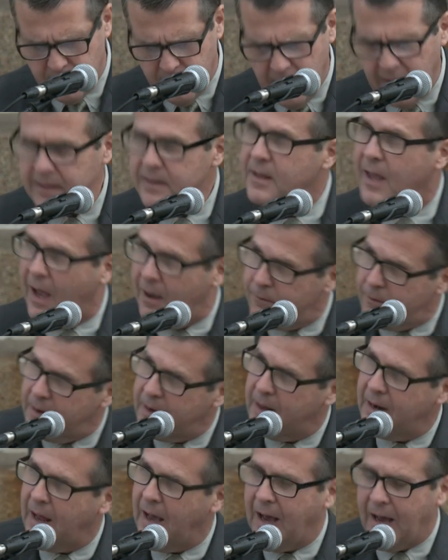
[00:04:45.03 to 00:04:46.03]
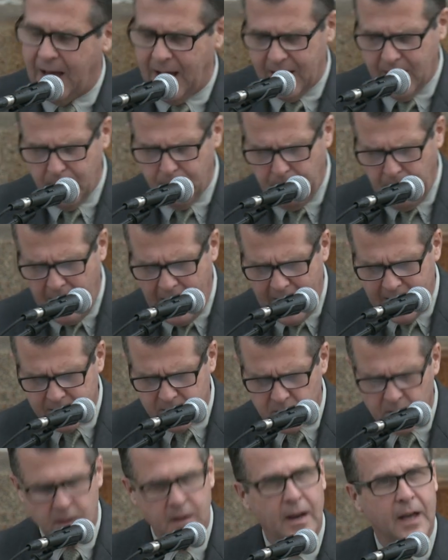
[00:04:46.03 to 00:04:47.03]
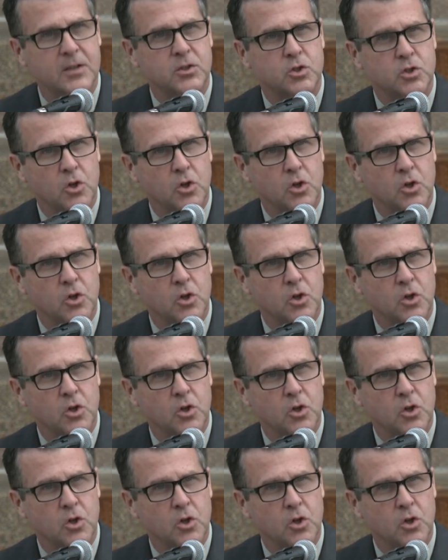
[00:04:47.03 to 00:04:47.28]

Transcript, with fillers: And then Kevin and I and Pat took a nice